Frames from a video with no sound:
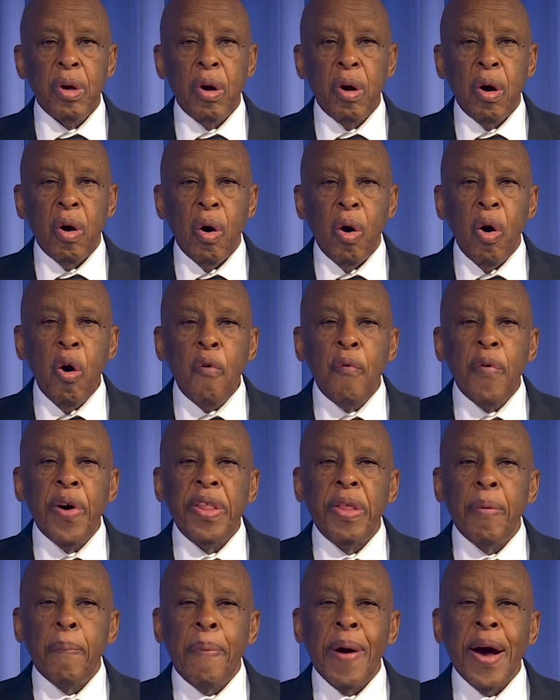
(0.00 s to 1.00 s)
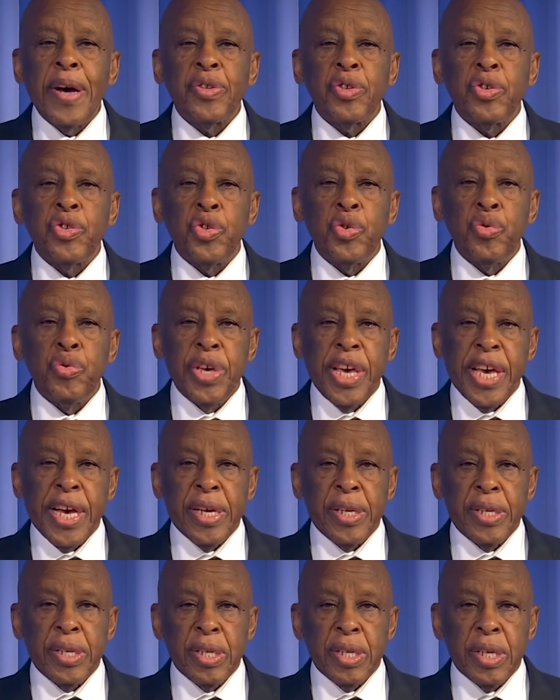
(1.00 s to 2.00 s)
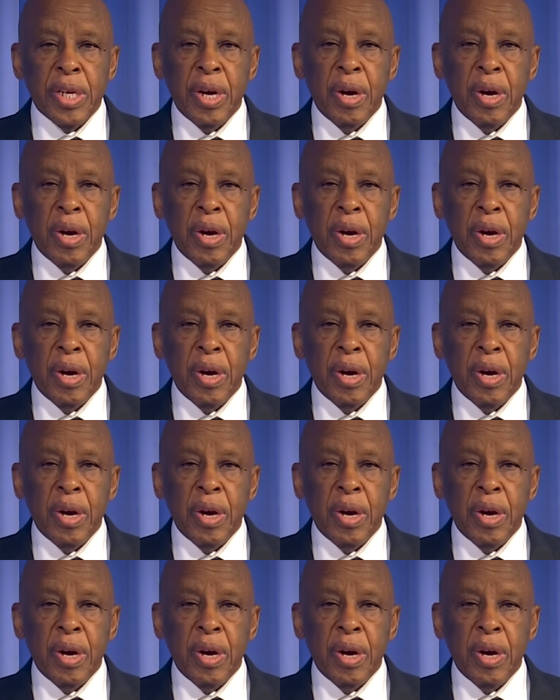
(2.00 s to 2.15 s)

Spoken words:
Over the past 2 years,